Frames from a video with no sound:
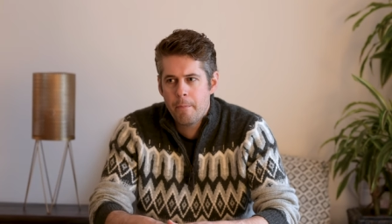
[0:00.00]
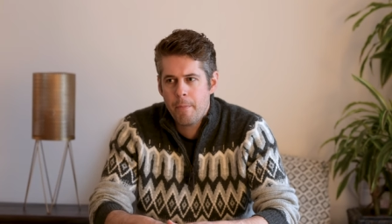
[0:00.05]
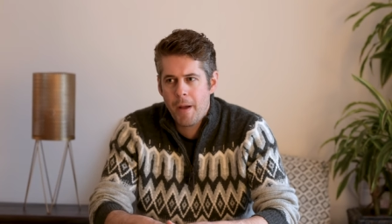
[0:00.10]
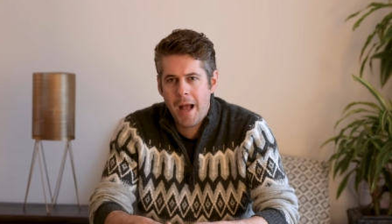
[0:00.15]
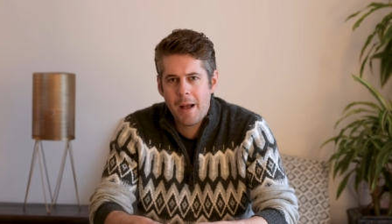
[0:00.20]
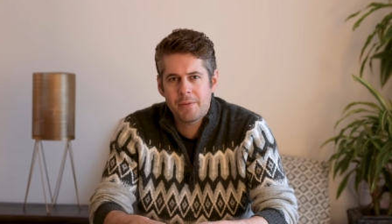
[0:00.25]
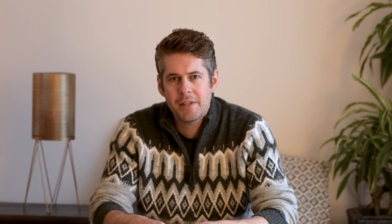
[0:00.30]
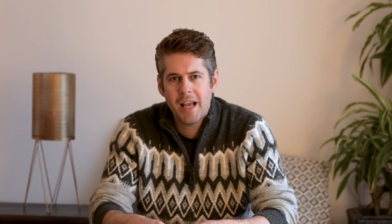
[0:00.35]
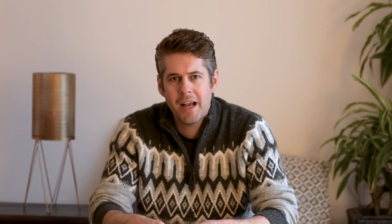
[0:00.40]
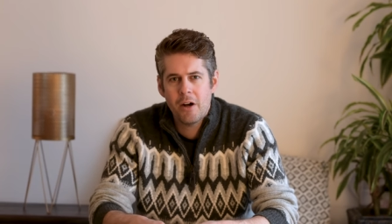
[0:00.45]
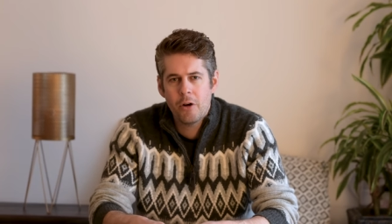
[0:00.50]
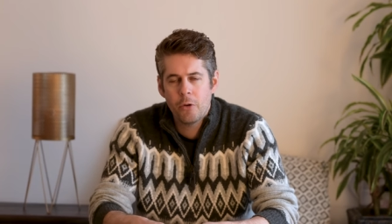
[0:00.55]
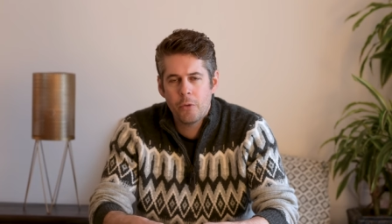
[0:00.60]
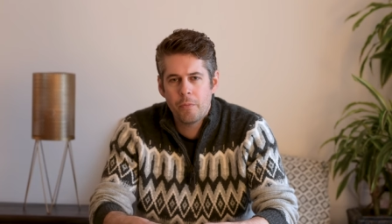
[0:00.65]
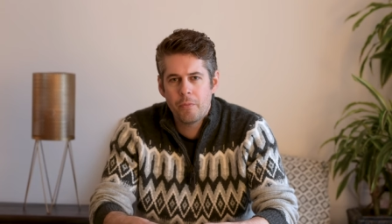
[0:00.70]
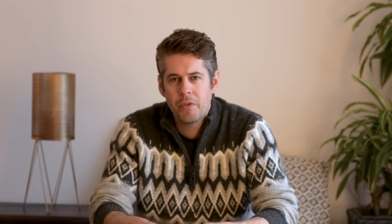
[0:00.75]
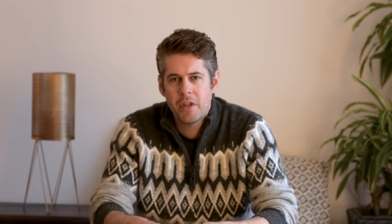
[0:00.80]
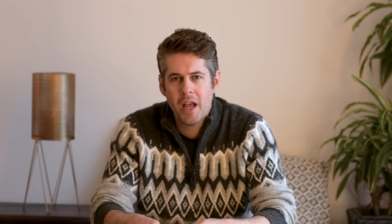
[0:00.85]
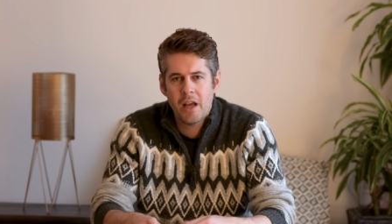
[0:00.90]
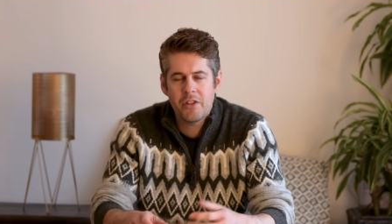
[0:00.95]
perhaps
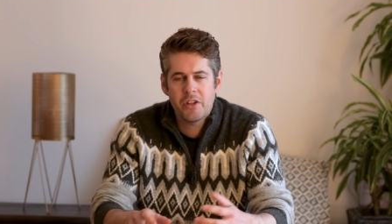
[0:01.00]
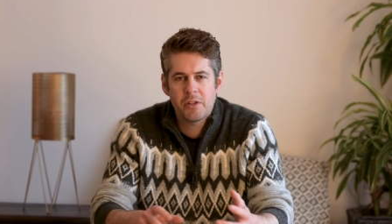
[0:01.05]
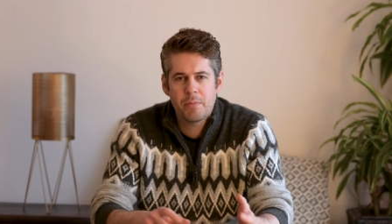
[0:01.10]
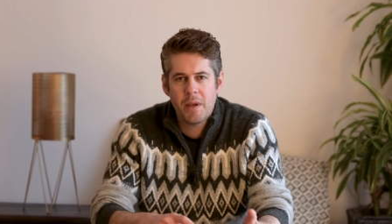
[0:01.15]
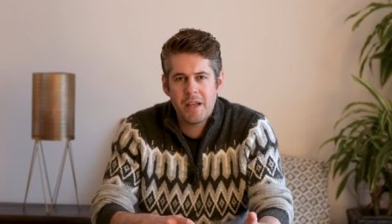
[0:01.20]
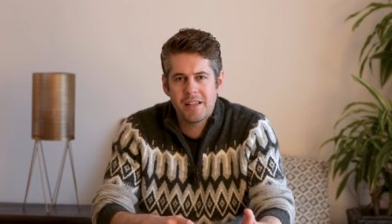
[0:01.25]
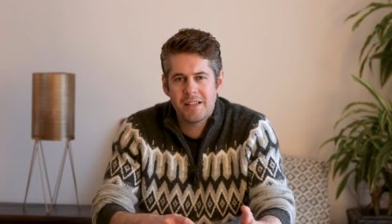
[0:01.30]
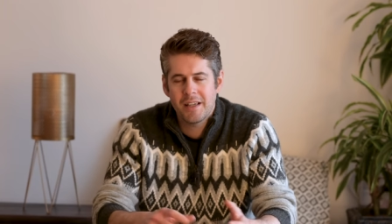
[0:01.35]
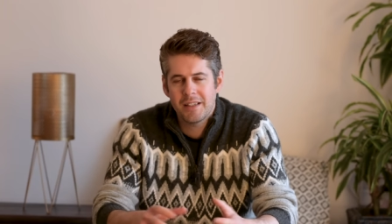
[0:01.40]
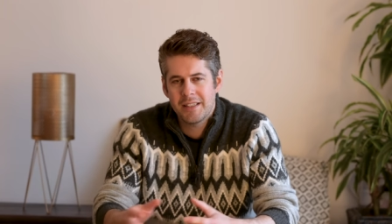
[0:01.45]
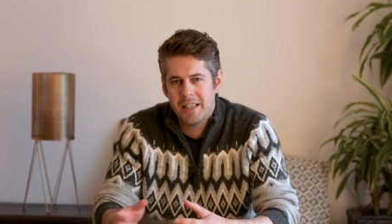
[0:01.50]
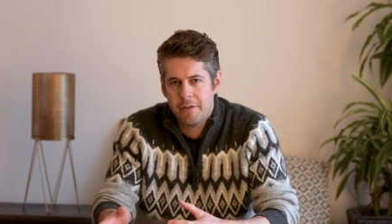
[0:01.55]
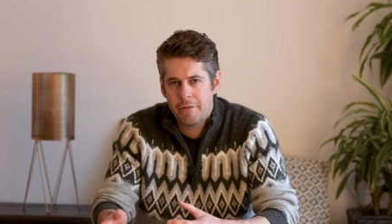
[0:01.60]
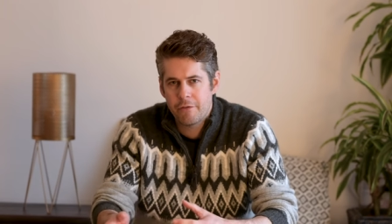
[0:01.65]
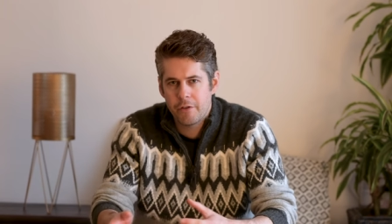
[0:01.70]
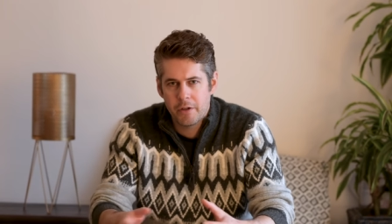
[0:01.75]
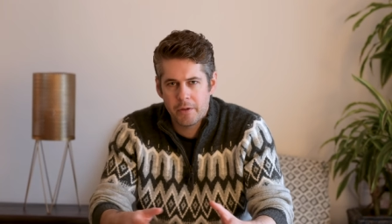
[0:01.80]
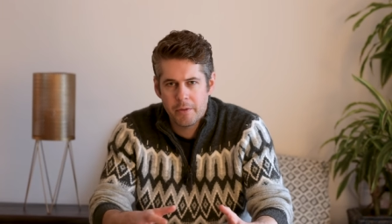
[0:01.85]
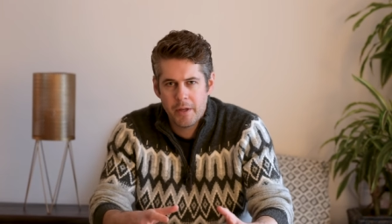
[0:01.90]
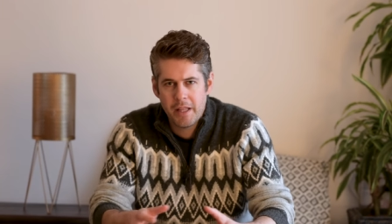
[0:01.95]
how the other speakers are
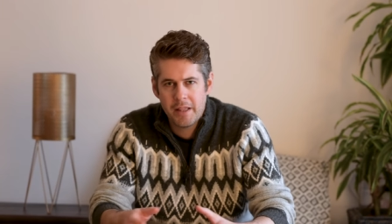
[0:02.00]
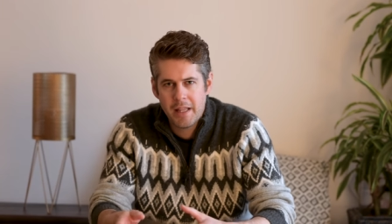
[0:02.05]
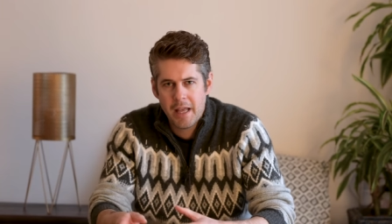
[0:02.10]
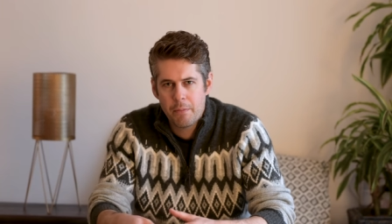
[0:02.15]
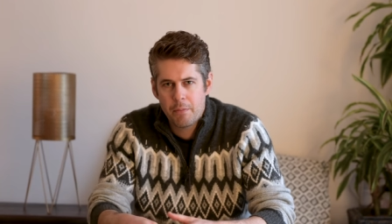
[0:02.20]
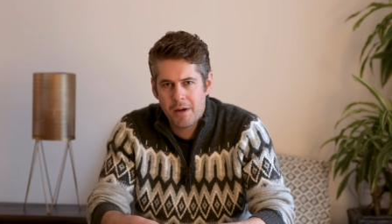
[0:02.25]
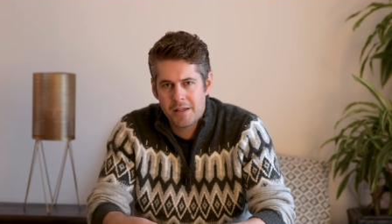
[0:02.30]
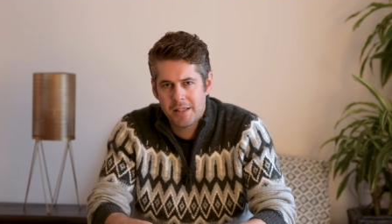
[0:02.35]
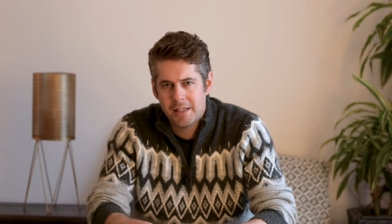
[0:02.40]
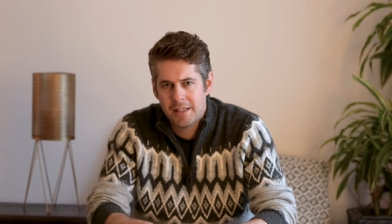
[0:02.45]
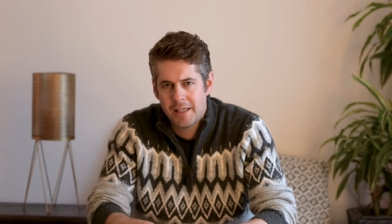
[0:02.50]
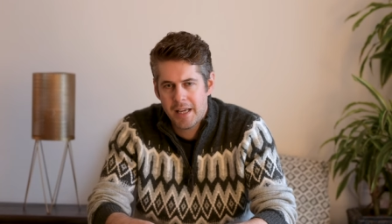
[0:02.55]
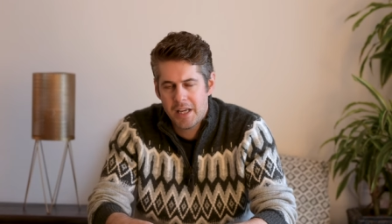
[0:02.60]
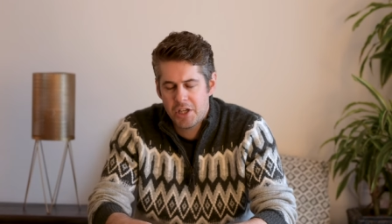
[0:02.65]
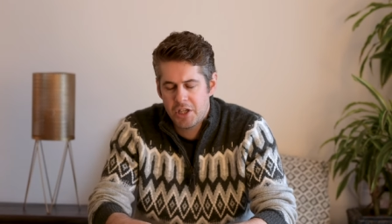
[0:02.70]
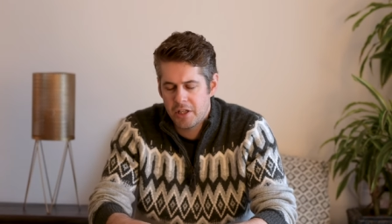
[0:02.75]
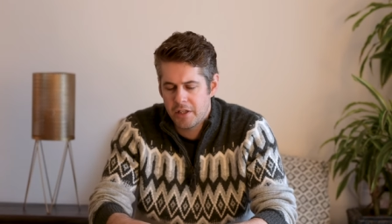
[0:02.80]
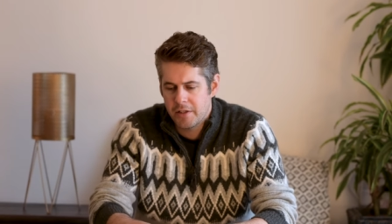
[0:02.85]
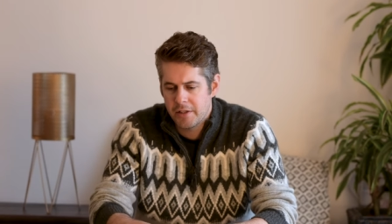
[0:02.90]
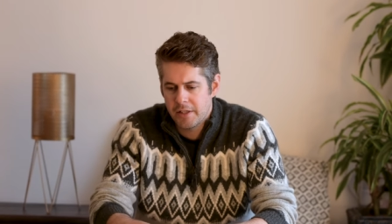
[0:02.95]
different in their
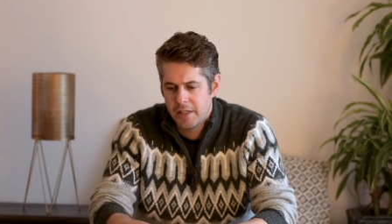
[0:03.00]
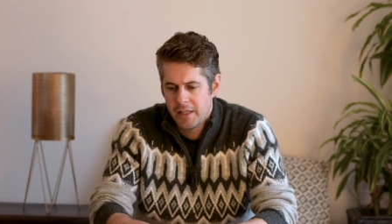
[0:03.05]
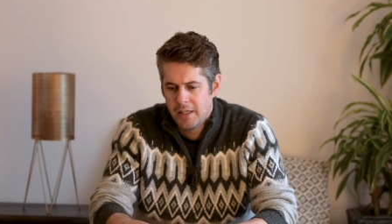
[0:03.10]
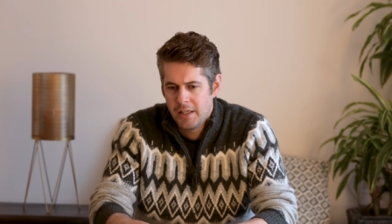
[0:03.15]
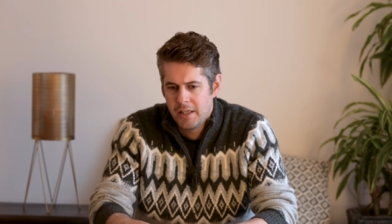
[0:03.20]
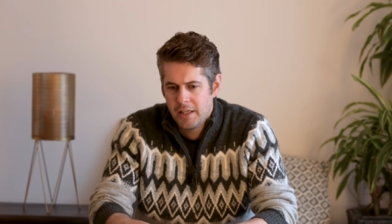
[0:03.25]
presentations.